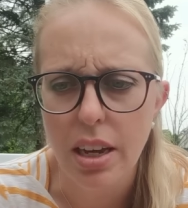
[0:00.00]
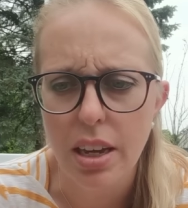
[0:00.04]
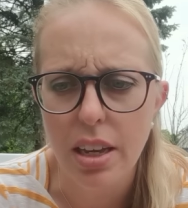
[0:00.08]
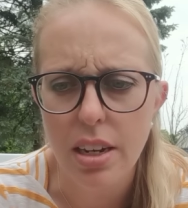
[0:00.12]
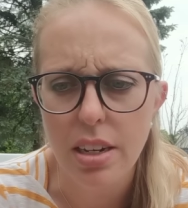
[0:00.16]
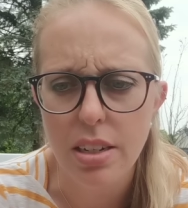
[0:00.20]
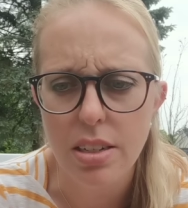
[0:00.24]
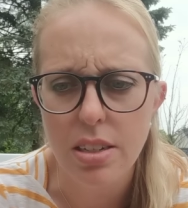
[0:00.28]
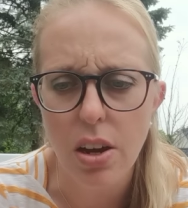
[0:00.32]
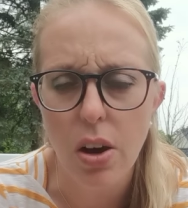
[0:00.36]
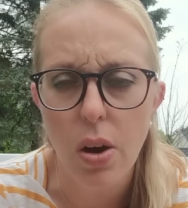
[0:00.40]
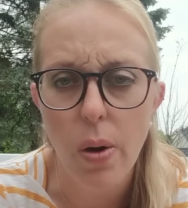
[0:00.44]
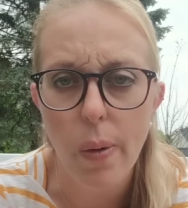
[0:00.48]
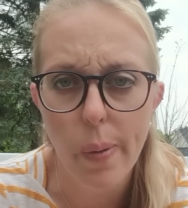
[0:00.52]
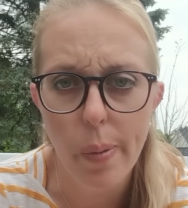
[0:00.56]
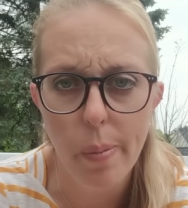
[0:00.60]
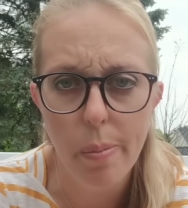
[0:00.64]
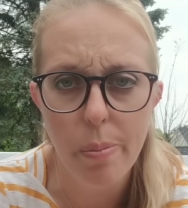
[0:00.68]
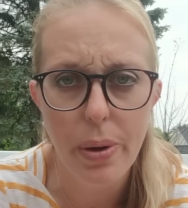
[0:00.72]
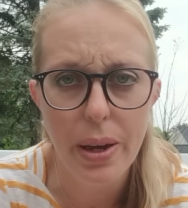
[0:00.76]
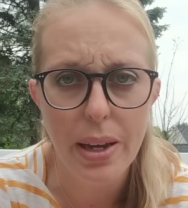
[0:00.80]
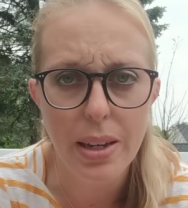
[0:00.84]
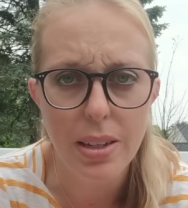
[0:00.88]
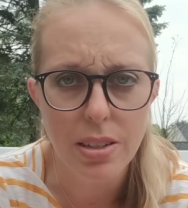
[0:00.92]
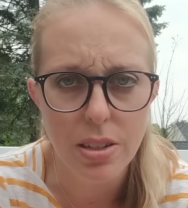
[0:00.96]
It is a
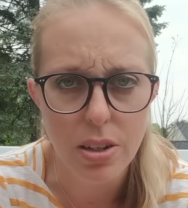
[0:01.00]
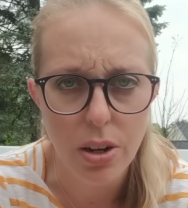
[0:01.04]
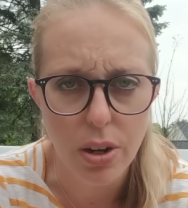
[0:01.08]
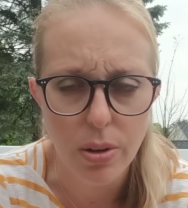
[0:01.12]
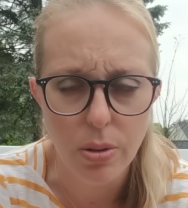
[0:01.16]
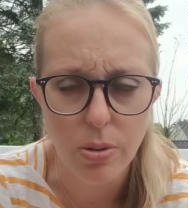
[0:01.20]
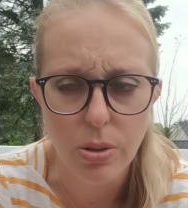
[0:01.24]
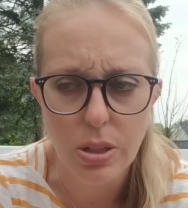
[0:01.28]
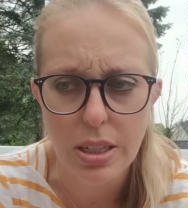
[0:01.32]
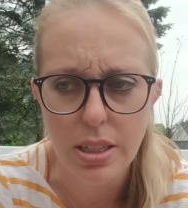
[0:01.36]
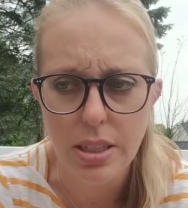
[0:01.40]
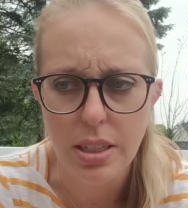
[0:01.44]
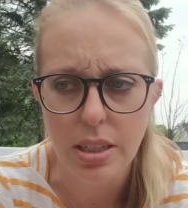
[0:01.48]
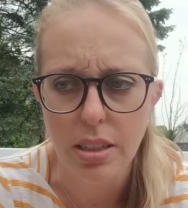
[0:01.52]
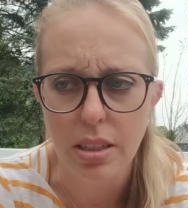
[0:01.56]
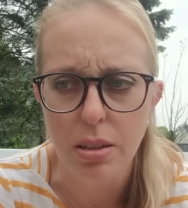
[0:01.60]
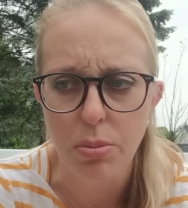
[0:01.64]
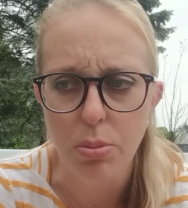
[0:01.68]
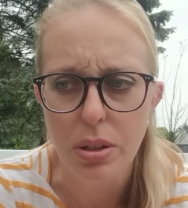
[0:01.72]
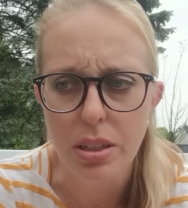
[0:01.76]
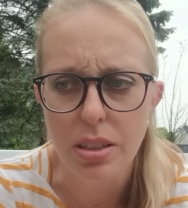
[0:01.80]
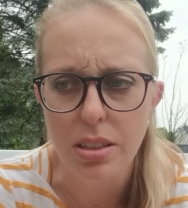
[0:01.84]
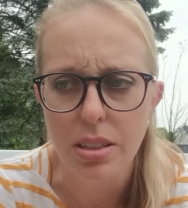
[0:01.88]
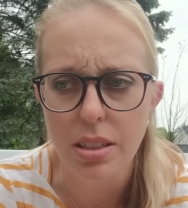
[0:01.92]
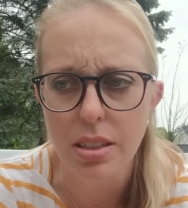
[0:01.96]
home-based auto detailing
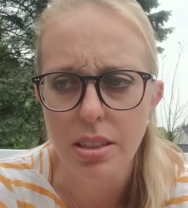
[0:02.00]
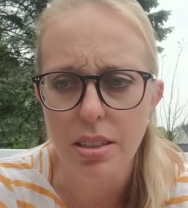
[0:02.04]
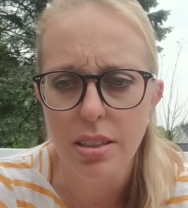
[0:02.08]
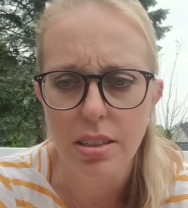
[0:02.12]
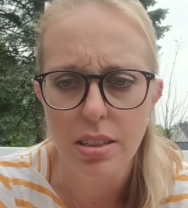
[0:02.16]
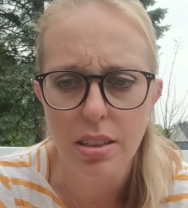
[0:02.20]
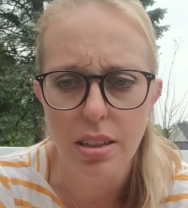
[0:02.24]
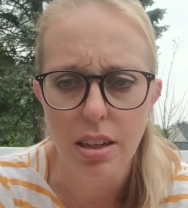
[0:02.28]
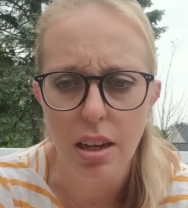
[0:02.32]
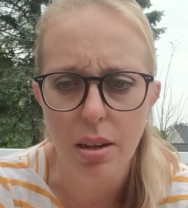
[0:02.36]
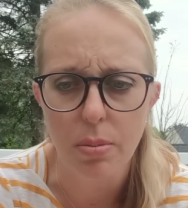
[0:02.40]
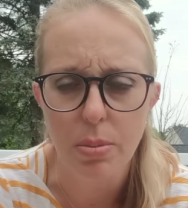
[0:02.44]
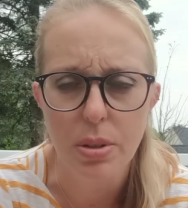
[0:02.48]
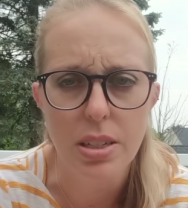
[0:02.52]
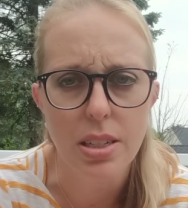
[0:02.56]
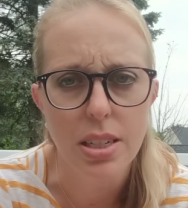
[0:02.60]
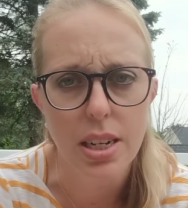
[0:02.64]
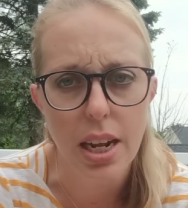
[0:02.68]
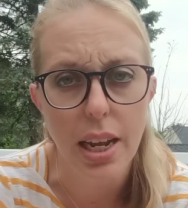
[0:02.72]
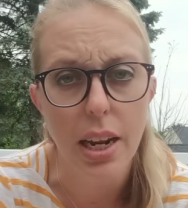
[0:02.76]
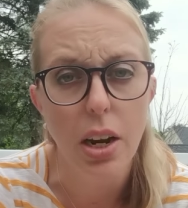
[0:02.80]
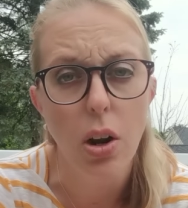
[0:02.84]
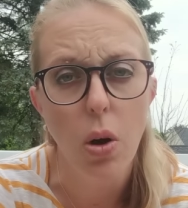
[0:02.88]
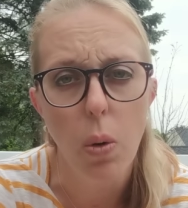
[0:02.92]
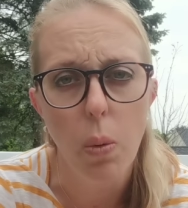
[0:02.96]
business. I'm a
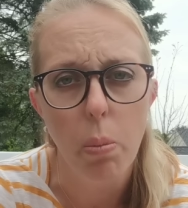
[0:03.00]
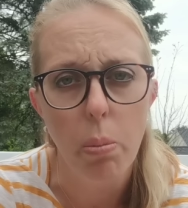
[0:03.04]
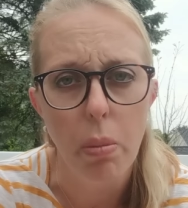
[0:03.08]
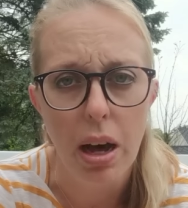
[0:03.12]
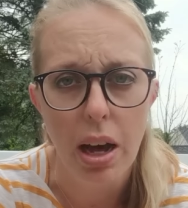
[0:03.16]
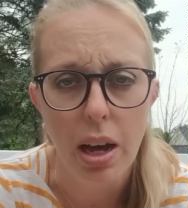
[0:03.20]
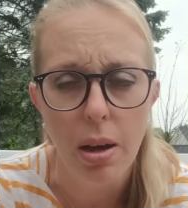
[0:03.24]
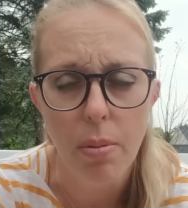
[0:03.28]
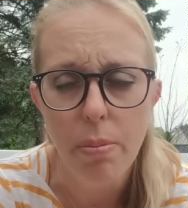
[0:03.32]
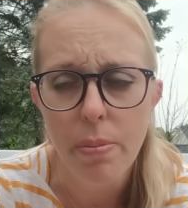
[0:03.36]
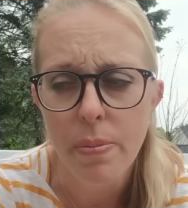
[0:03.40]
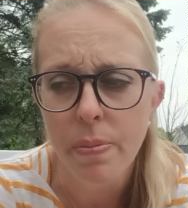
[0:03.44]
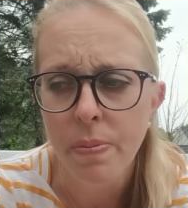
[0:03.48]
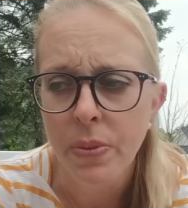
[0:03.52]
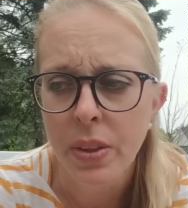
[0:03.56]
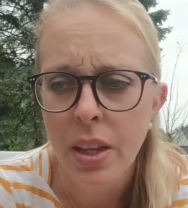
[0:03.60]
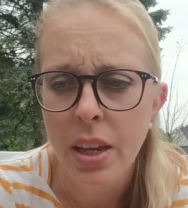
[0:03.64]
stay-at-home mom.